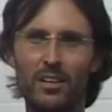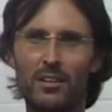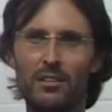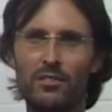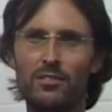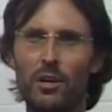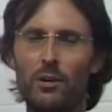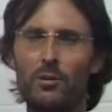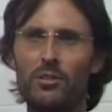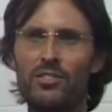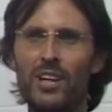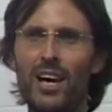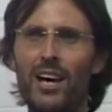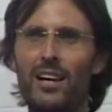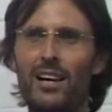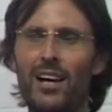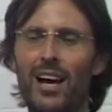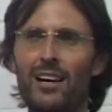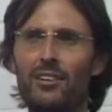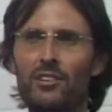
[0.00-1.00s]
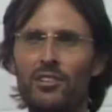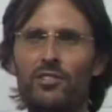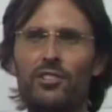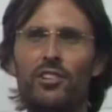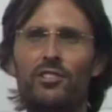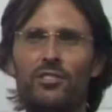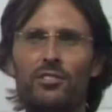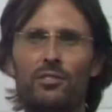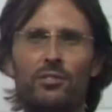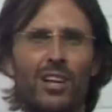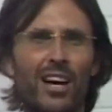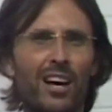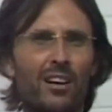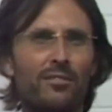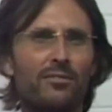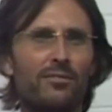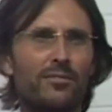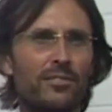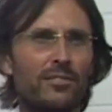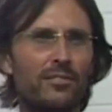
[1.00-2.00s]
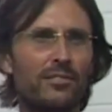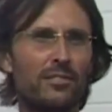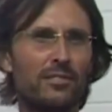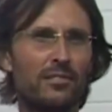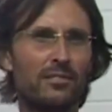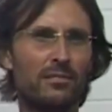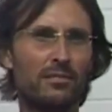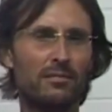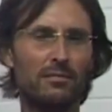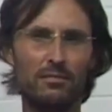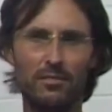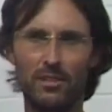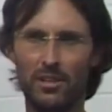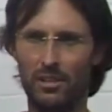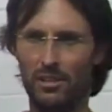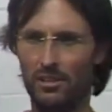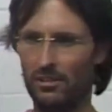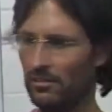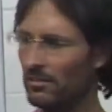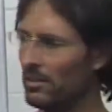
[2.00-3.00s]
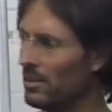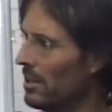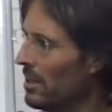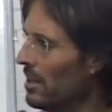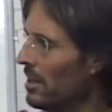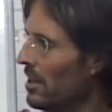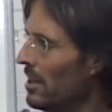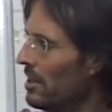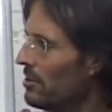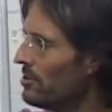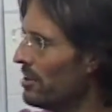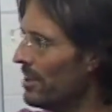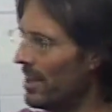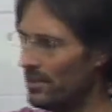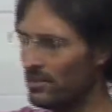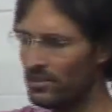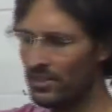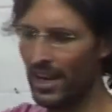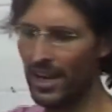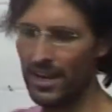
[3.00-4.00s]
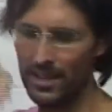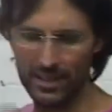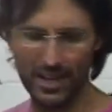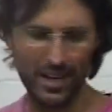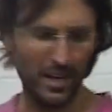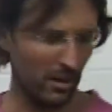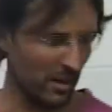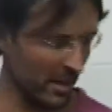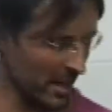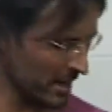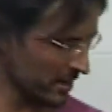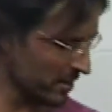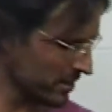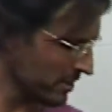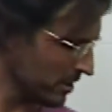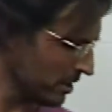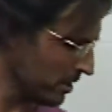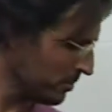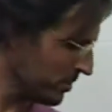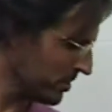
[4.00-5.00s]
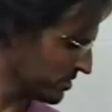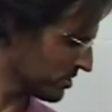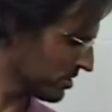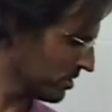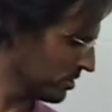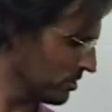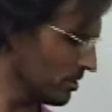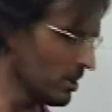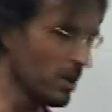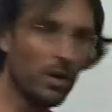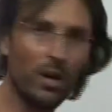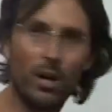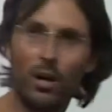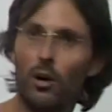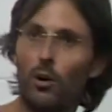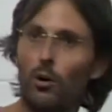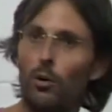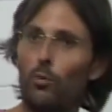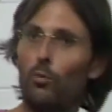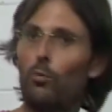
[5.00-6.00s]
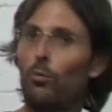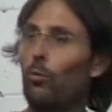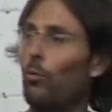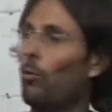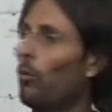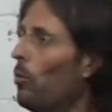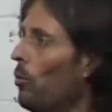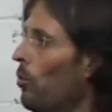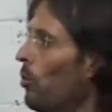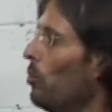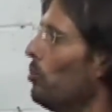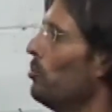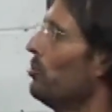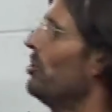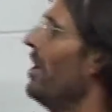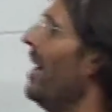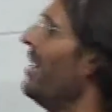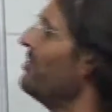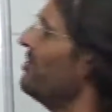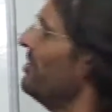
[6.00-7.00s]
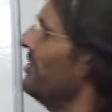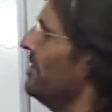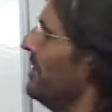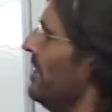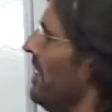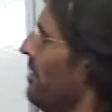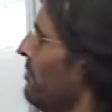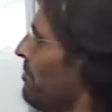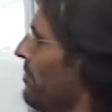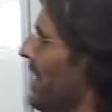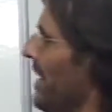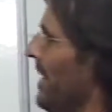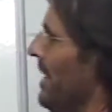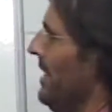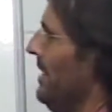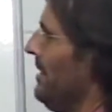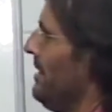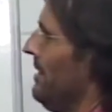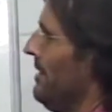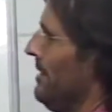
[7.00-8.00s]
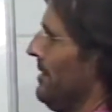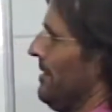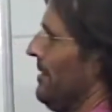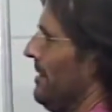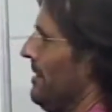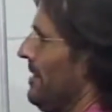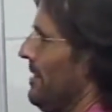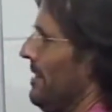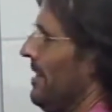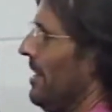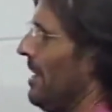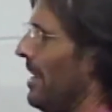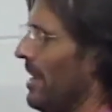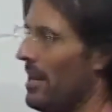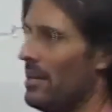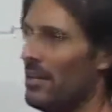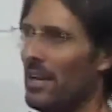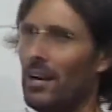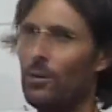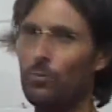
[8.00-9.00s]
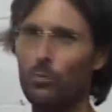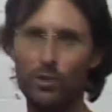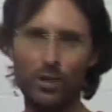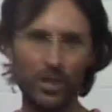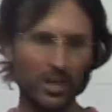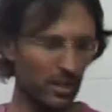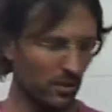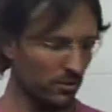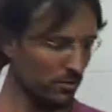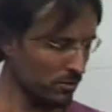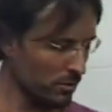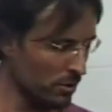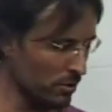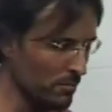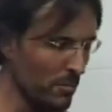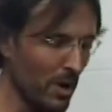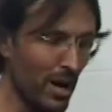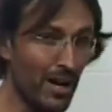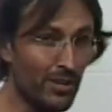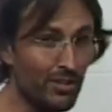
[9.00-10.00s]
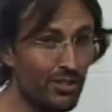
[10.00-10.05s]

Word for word: So is that unconditional love? No. So let's say now I had a therapist who doesn't get paid and they're working through my